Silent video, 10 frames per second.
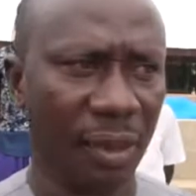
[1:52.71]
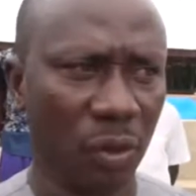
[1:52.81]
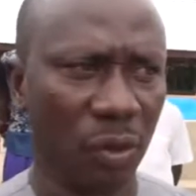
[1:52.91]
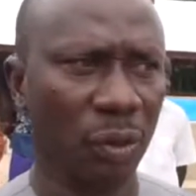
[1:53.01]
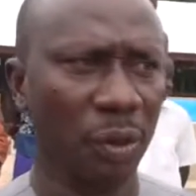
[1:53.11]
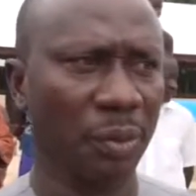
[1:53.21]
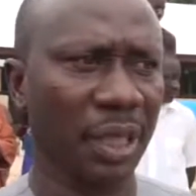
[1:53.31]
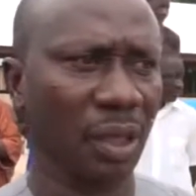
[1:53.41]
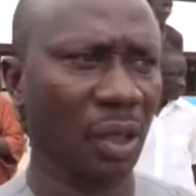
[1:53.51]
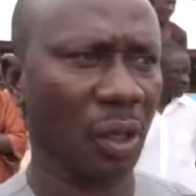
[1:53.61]
will
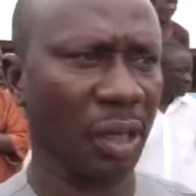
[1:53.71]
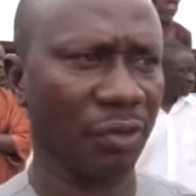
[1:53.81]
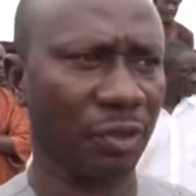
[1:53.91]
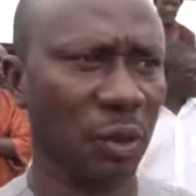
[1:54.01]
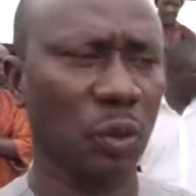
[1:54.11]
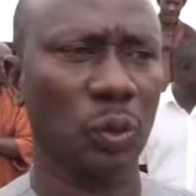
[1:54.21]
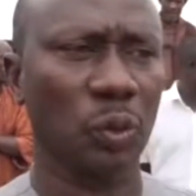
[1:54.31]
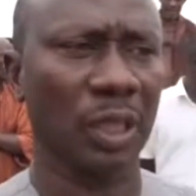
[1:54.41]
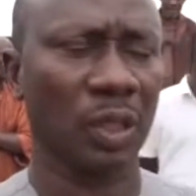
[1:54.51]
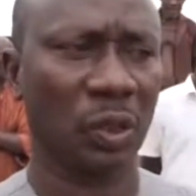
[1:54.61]
make all efforts to
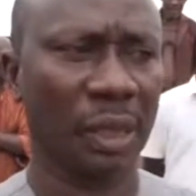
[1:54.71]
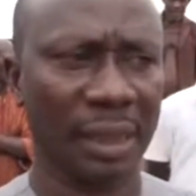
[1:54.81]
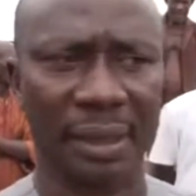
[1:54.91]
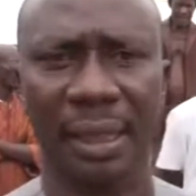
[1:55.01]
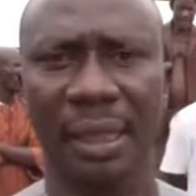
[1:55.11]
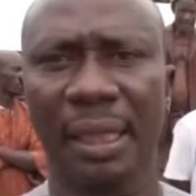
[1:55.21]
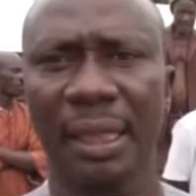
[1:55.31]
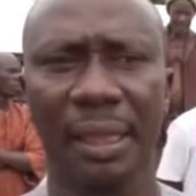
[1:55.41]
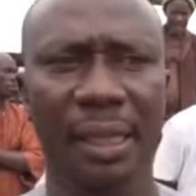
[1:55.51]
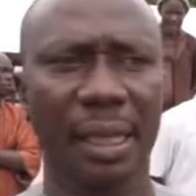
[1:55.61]
ensure that
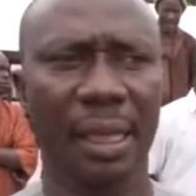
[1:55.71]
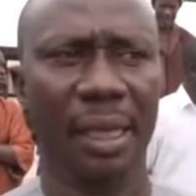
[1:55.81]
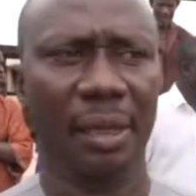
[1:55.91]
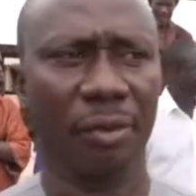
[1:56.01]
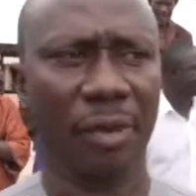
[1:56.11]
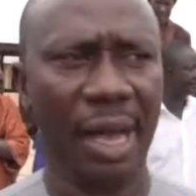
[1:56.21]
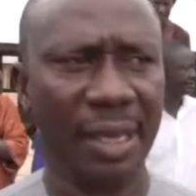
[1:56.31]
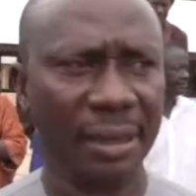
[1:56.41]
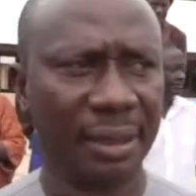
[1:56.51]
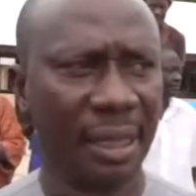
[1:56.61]
the
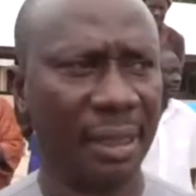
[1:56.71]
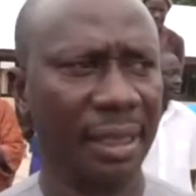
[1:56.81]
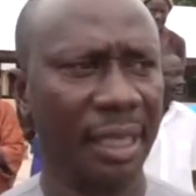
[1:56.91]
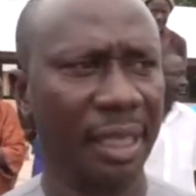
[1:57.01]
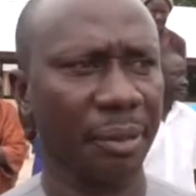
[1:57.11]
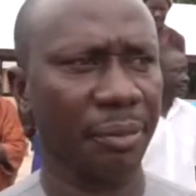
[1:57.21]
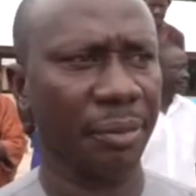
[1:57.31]
right and the